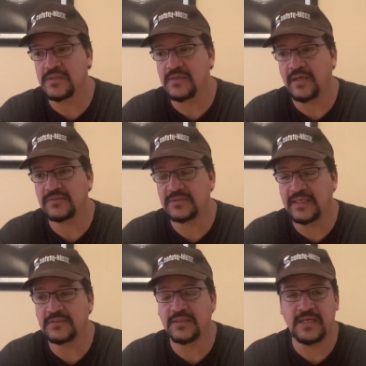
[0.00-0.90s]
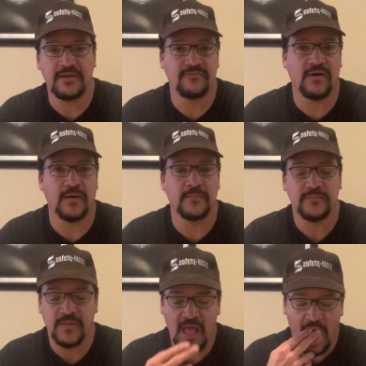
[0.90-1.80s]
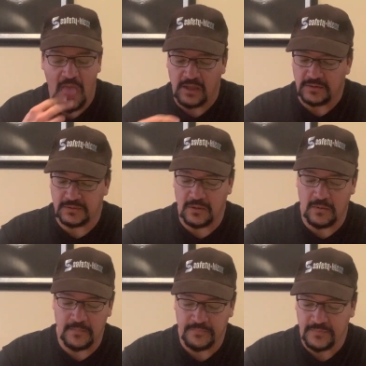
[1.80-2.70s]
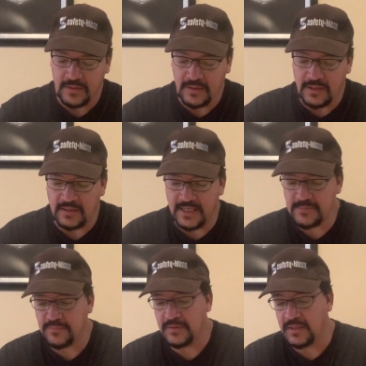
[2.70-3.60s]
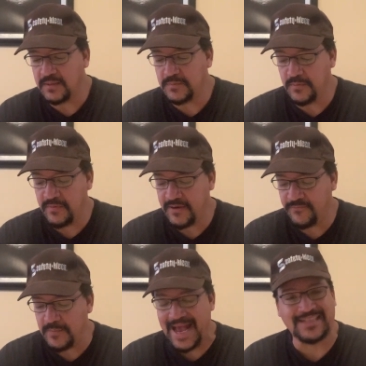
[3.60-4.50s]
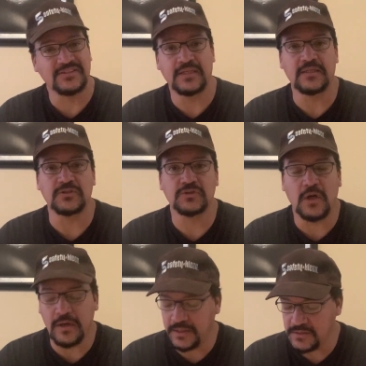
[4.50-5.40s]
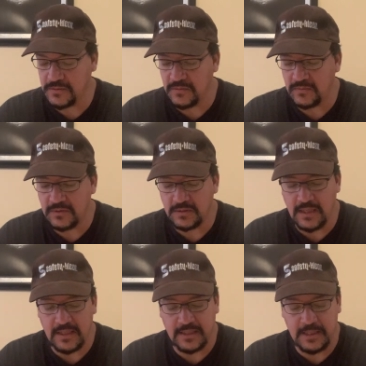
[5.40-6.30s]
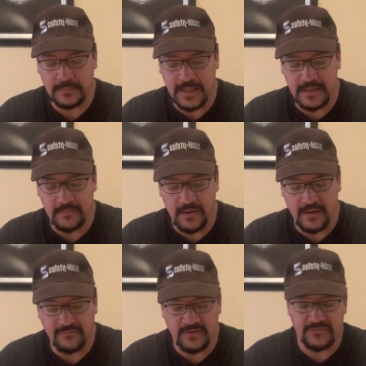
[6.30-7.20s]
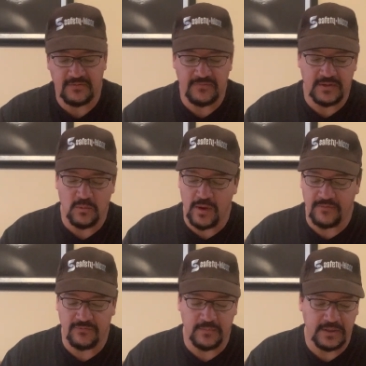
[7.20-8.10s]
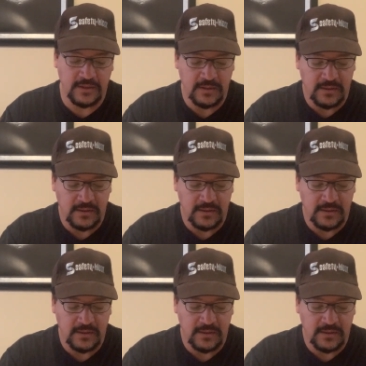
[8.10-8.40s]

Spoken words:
does not sense a key fob. So that's prevented from accidentally starting. So just kind of keep that in mind. 15 feet away from it